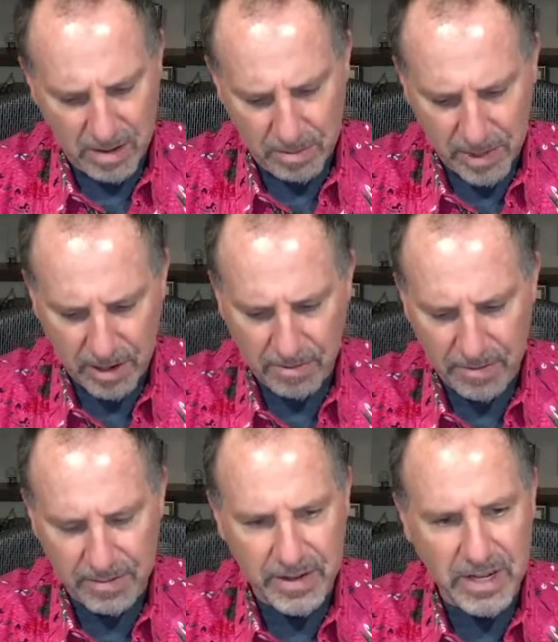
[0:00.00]
below
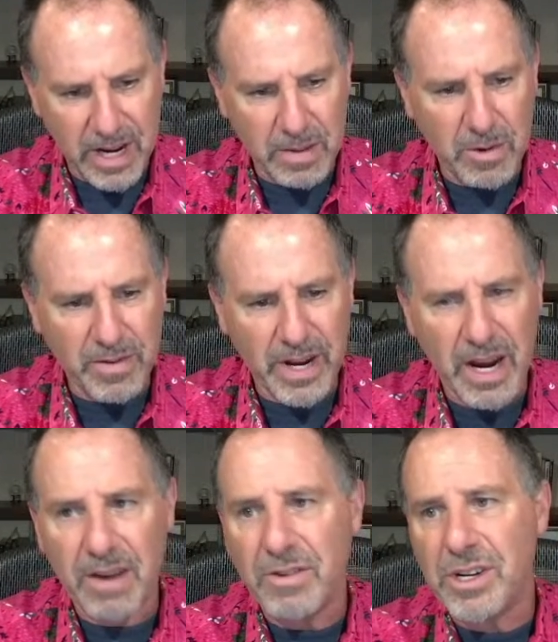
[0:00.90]
50-day moving
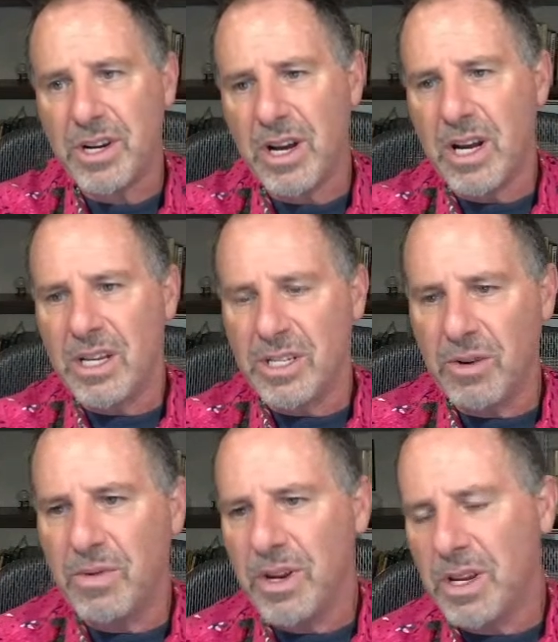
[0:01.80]
average.
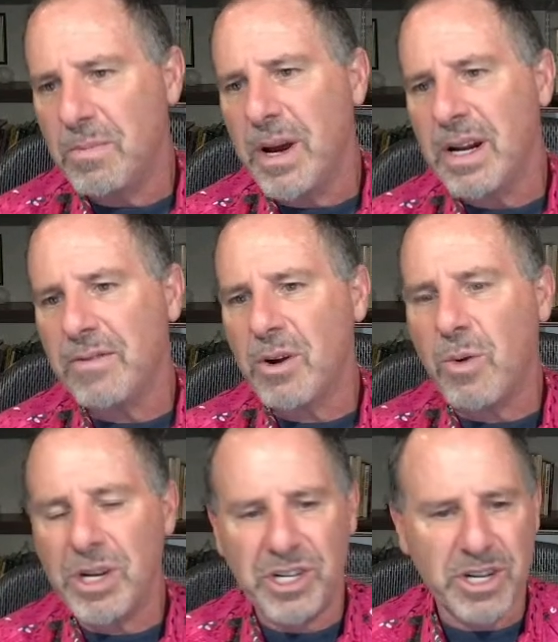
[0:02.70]
So you might have a
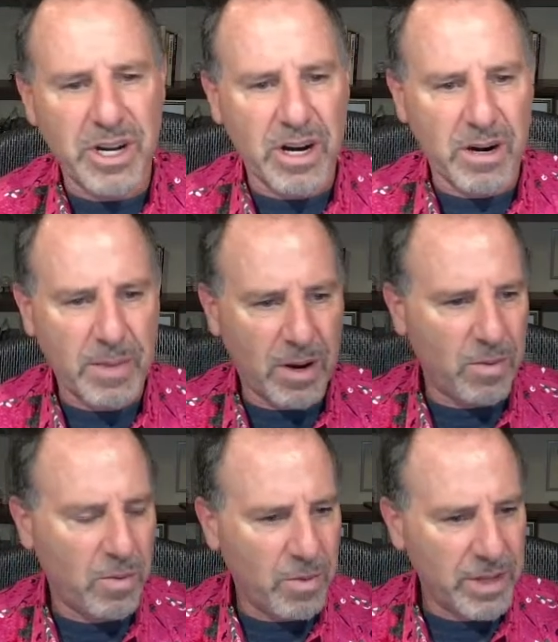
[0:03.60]
question there
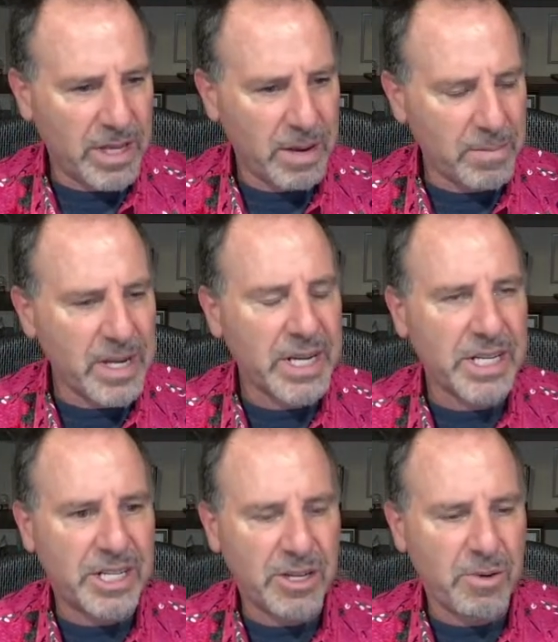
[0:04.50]
about what that
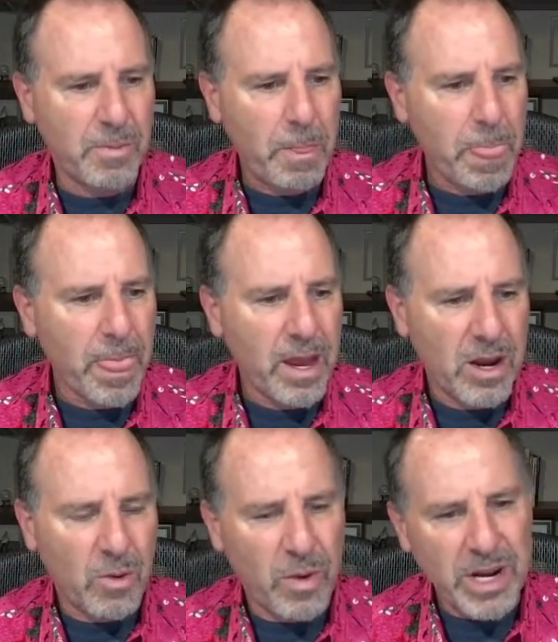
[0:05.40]
means. So
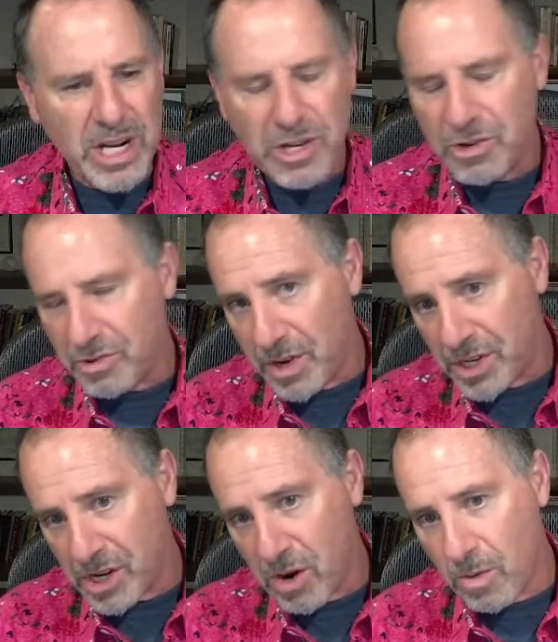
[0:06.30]
when interest
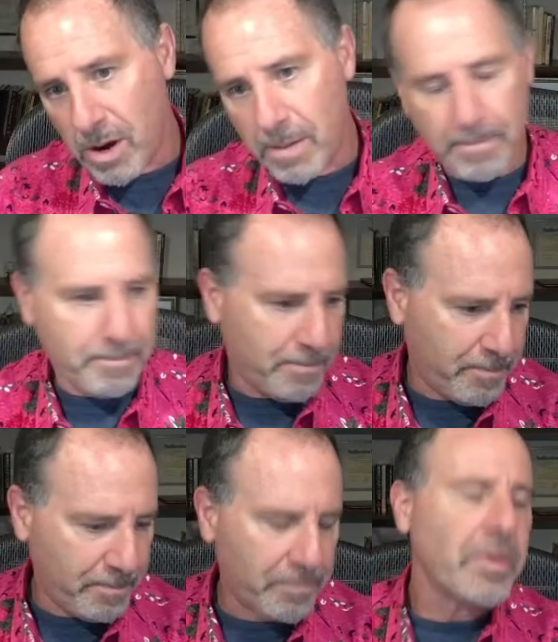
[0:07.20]
rates go up
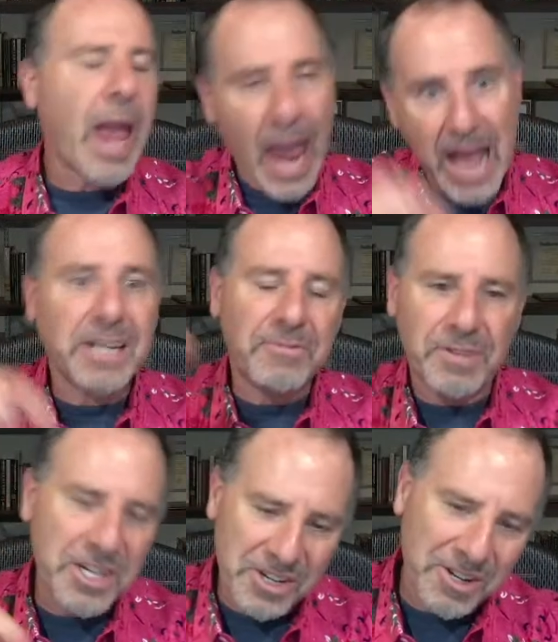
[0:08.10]
and
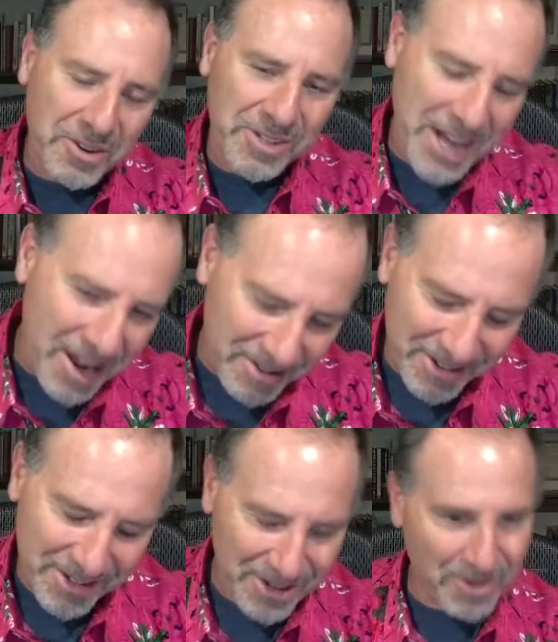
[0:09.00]
inflation goes
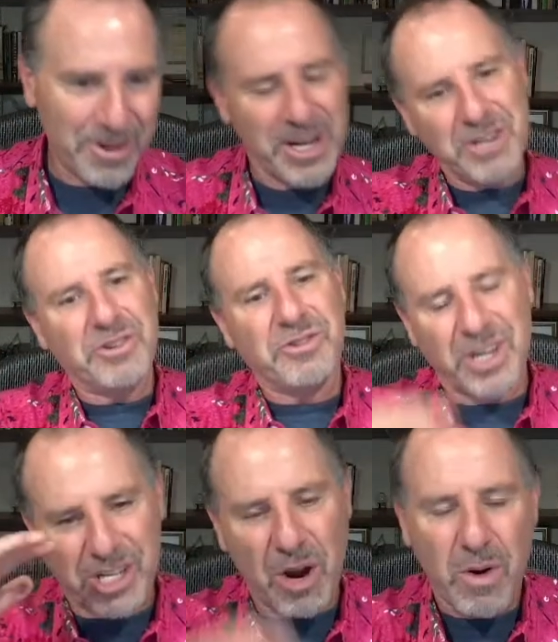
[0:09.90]
down, or interest
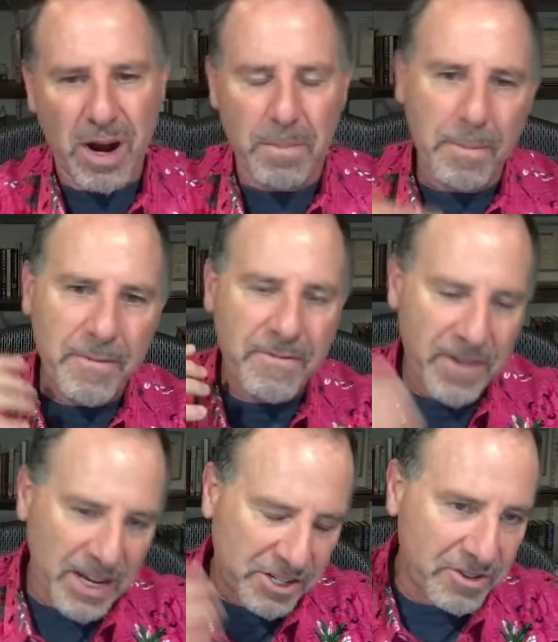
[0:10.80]
rates go up
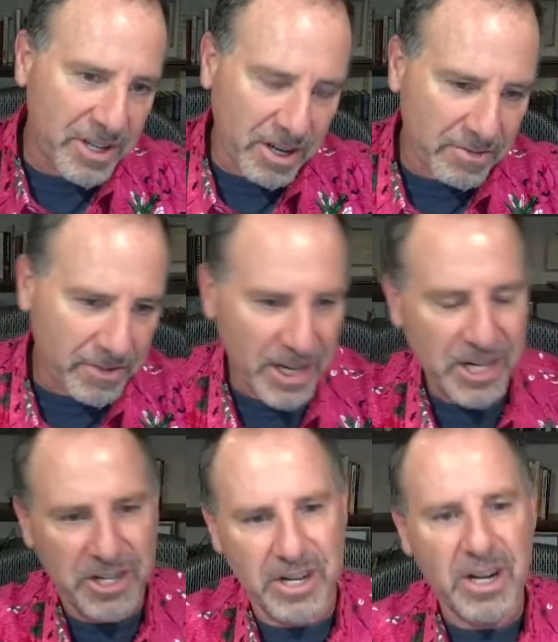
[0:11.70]
faster than
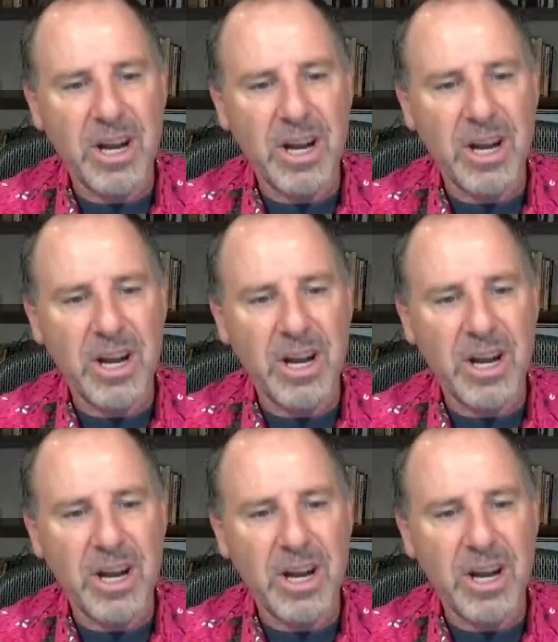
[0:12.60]
inflation,